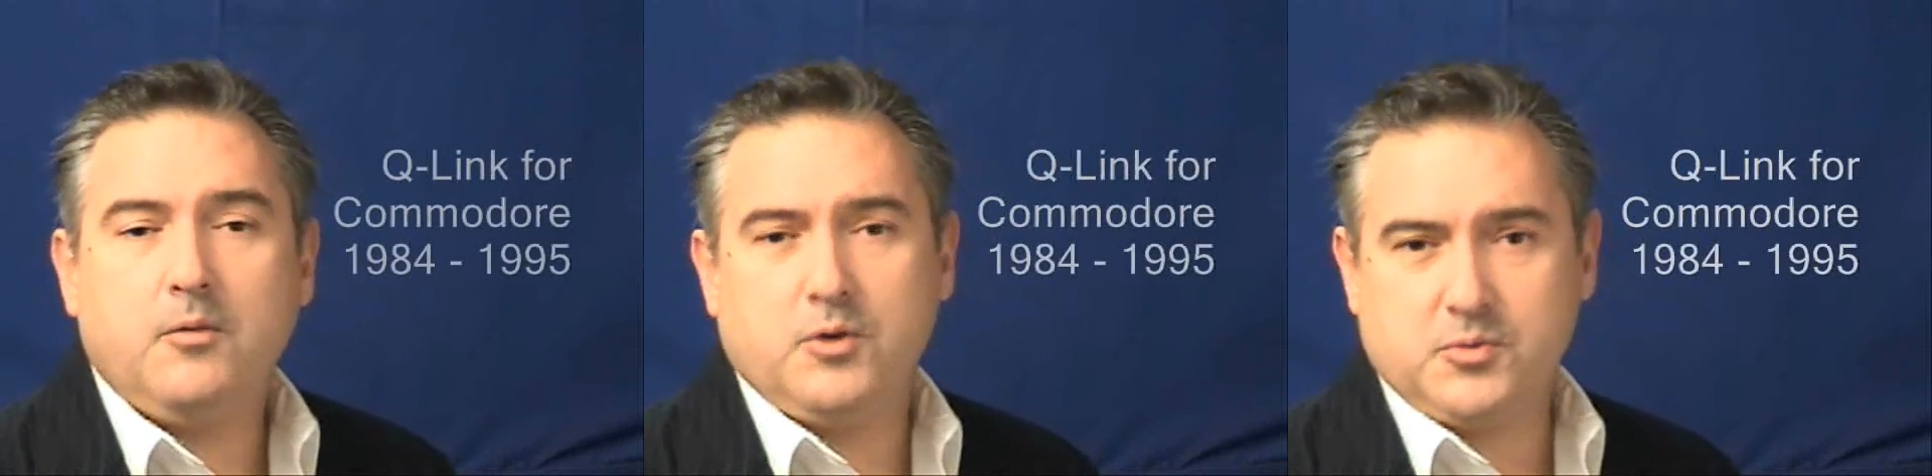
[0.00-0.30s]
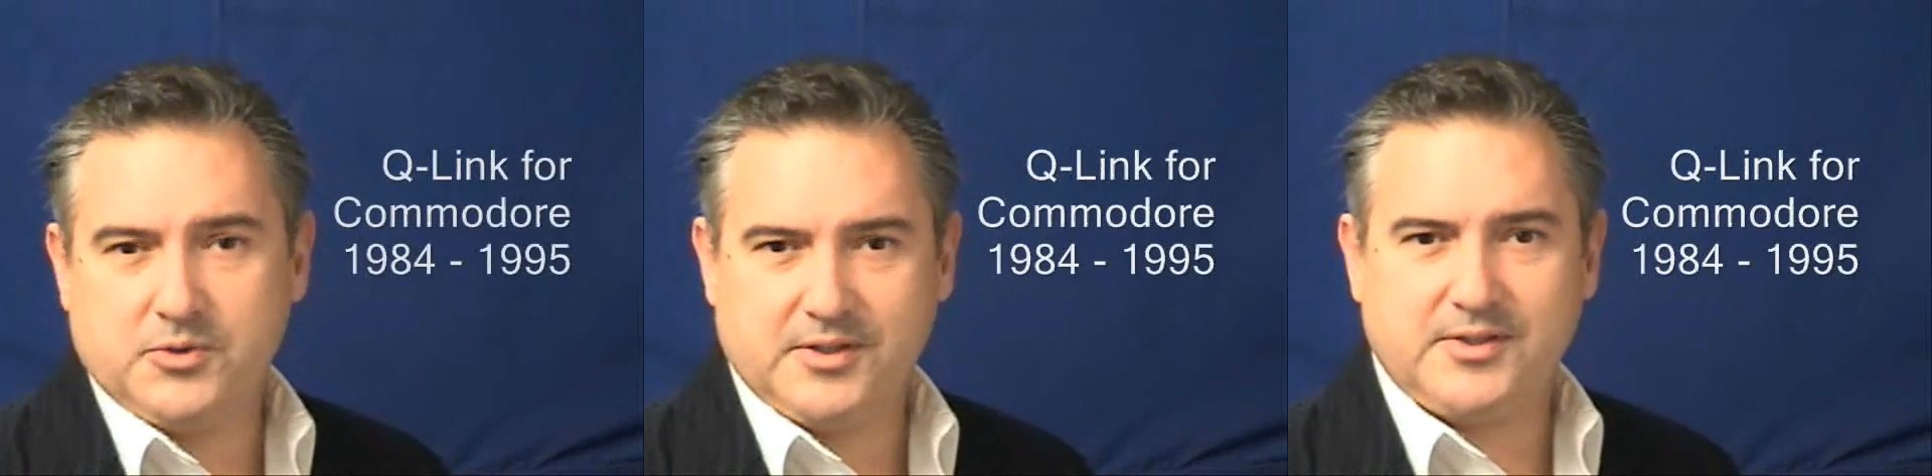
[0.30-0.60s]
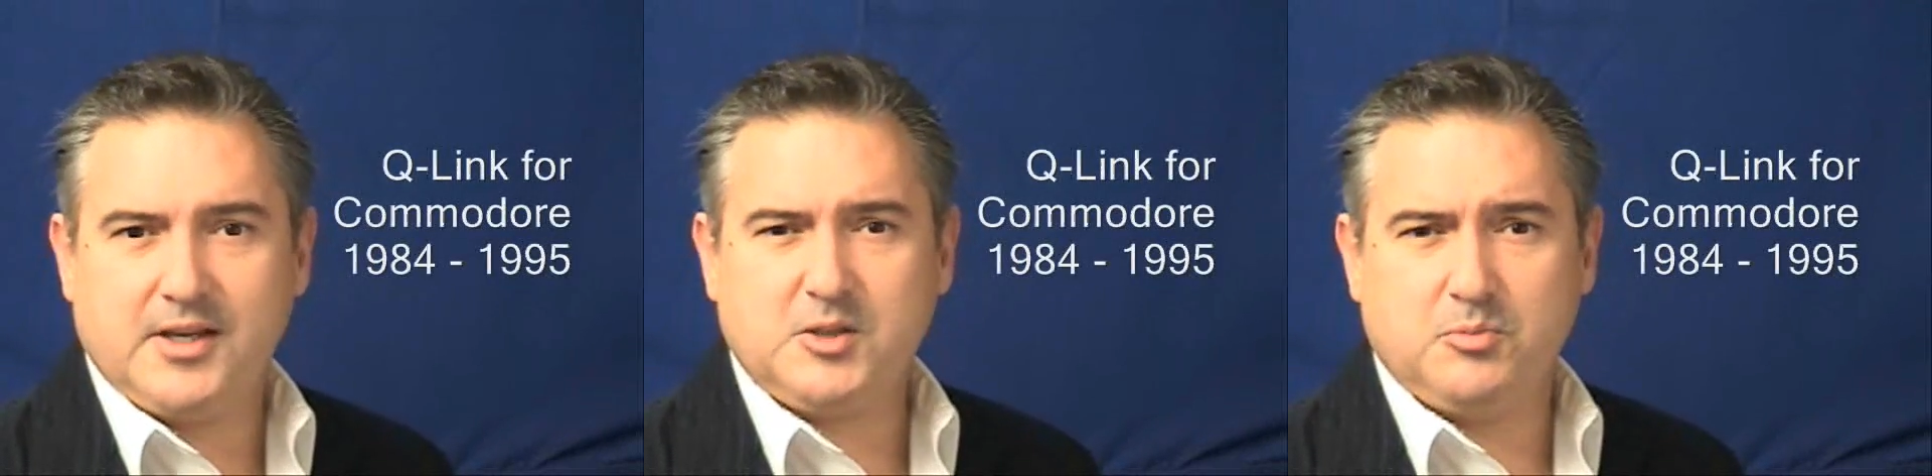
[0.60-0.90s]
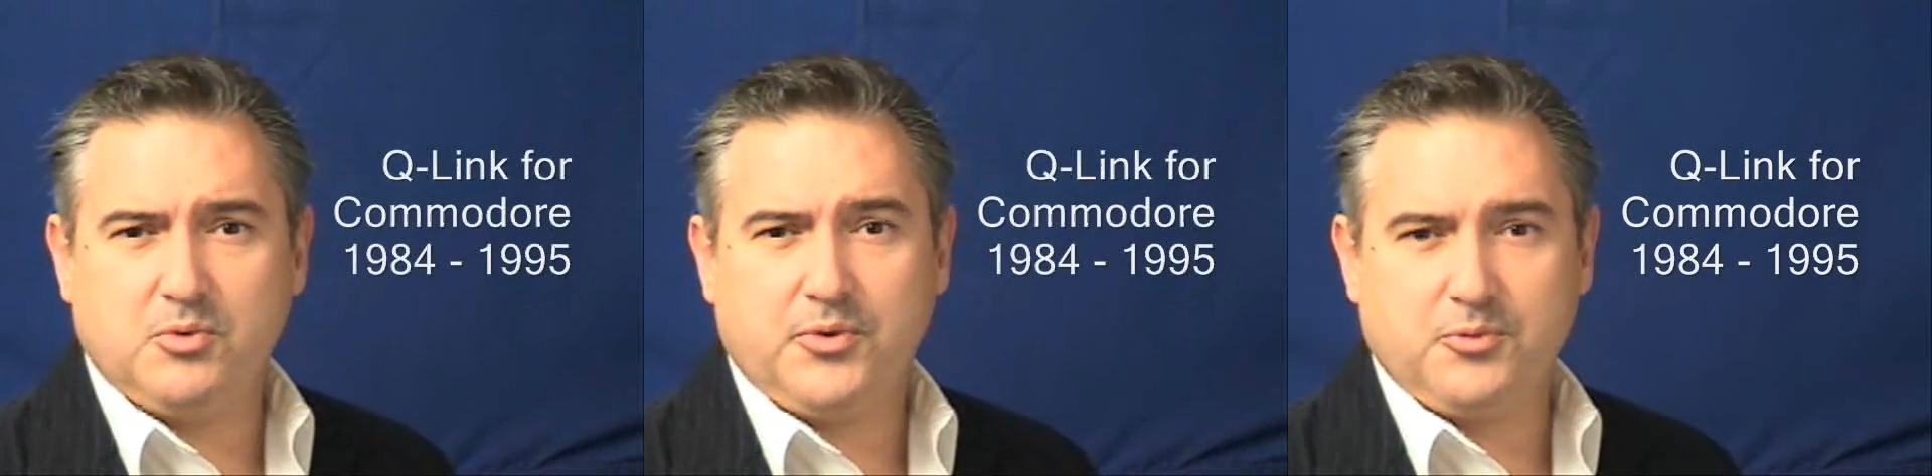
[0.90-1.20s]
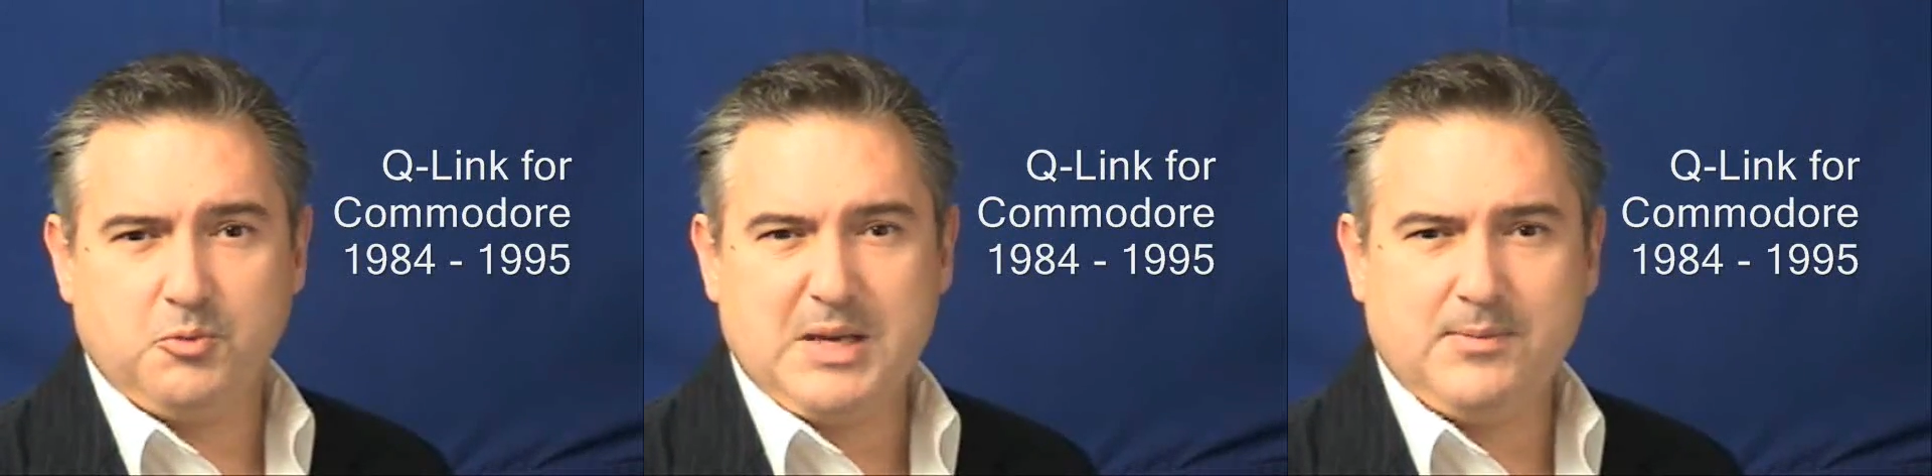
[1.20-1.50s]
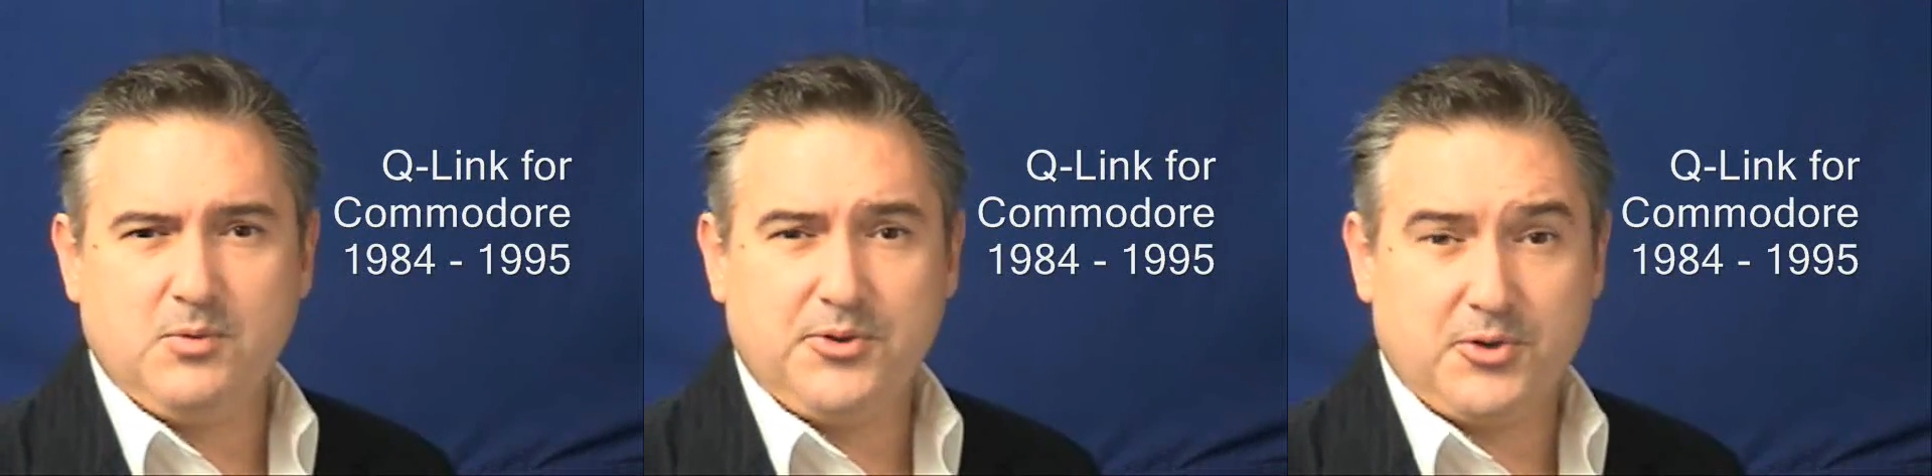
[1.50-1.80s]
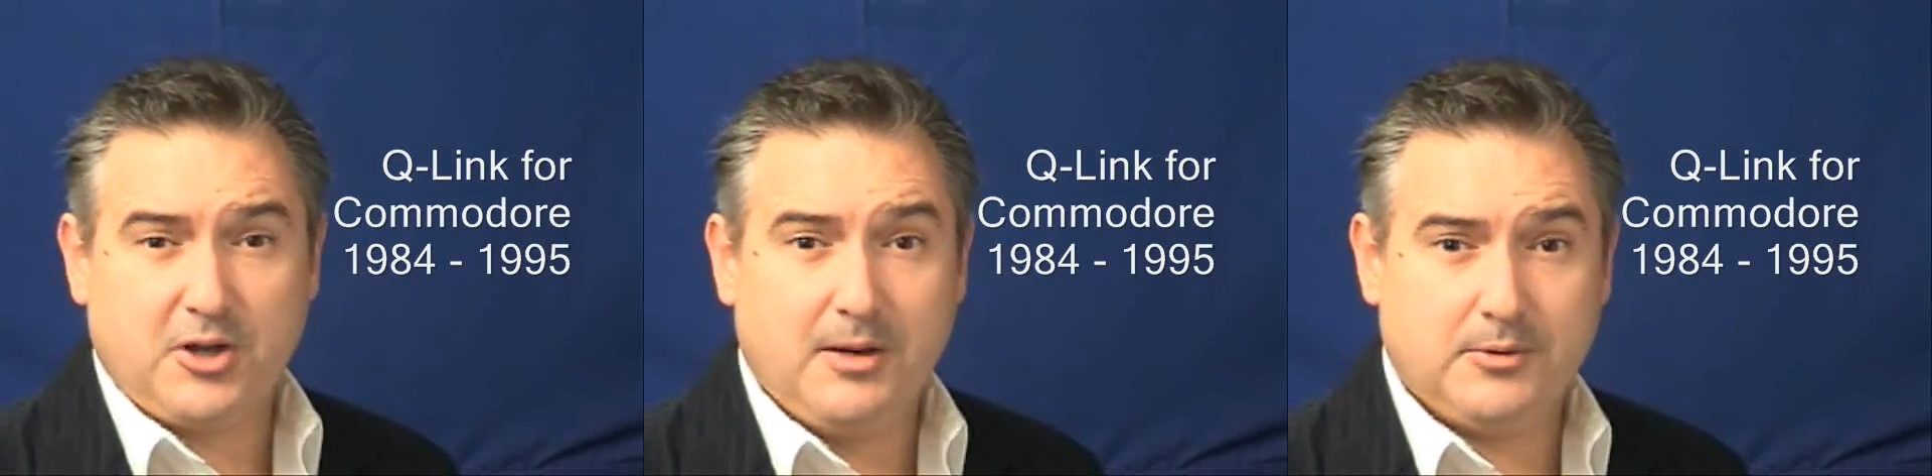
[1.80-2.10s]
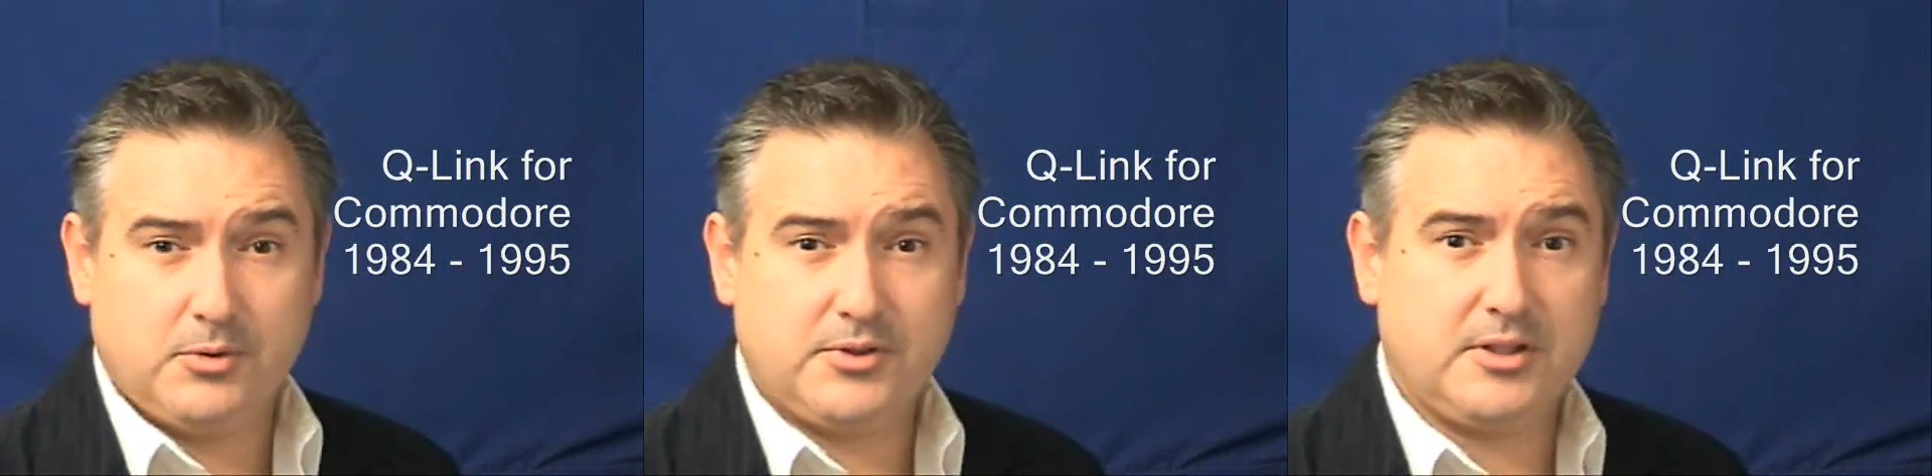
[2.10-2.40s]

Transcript: which was accessible through people with their Commodore